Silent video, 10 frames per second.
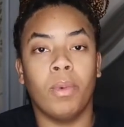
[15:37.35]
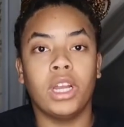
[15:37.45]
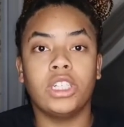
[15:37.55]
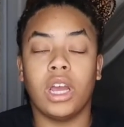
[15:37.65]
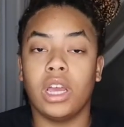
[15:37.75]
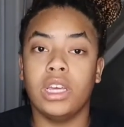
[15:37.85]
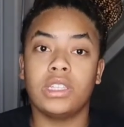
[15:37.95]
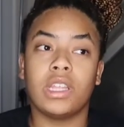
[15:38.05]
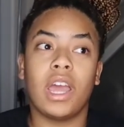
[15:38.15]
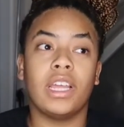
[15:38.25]
My job,
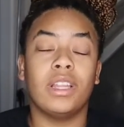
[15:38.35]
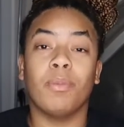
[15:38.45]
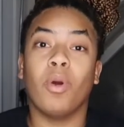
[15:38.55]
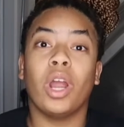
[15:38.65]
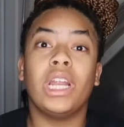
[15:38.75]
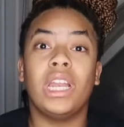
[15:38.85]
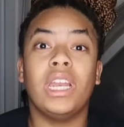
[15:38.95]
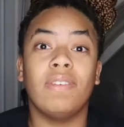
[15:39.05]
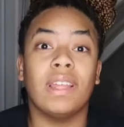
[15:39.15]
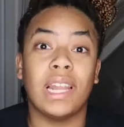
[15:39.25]
it's like the party didn't
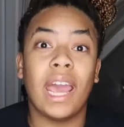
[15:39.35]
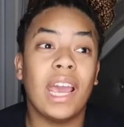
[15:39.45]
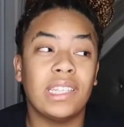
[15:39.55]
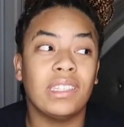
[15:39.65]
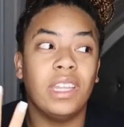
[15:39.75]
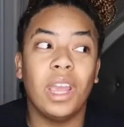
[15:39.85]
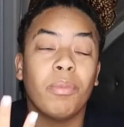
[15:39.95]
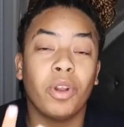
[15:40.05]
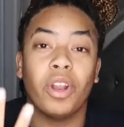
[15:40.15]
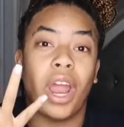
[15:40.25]
even last
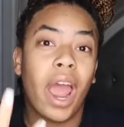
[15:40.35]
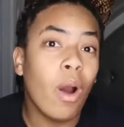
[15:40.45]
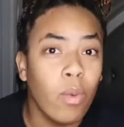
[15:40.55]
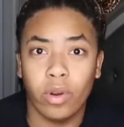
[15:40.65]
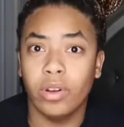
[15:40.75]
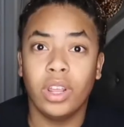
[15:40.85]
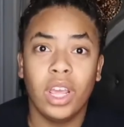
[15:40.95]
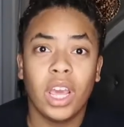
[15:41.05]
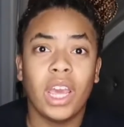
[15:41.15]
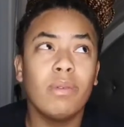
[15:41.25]
damn near an hour.
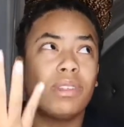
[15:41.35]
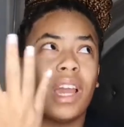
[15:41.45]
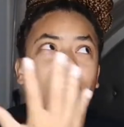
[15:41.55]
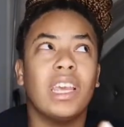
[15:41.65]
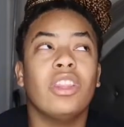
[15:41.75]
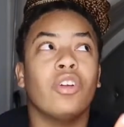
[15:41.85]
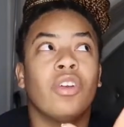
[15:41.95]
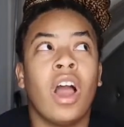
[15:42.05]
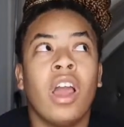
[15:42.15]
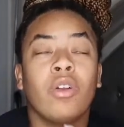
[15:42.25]
It was like either
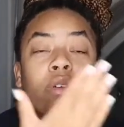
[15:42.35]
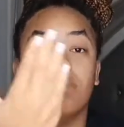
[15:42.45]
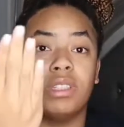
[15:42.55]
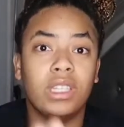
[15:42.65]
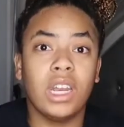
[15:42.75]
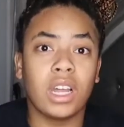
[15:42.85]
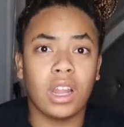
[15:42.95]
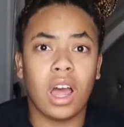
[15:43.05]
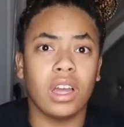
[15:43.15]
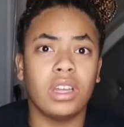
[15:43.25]
9 or it was 10
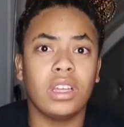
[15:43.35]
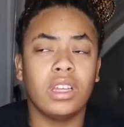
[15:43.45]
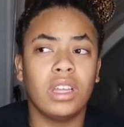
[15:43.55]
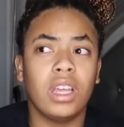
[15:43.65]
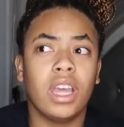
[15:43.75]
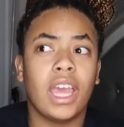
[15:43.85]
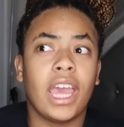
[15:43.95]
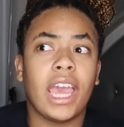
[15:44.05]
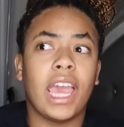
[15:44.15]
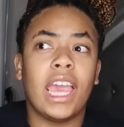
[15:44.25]
o'clock.
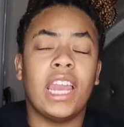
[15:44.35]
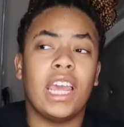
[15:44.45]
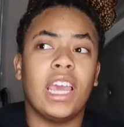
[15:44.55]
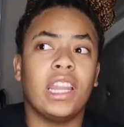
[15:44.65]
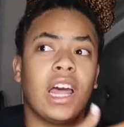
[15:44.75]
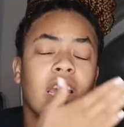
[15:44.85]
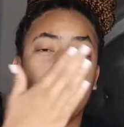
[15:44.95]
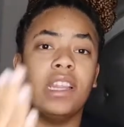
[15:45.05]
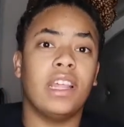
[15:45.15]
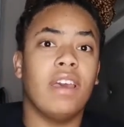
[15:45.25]
And it hit like
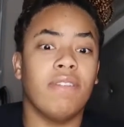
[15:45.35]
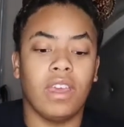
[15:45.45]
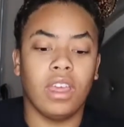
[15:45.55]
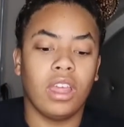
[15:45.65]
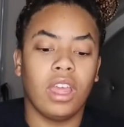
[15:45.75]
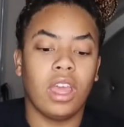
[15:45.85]
11.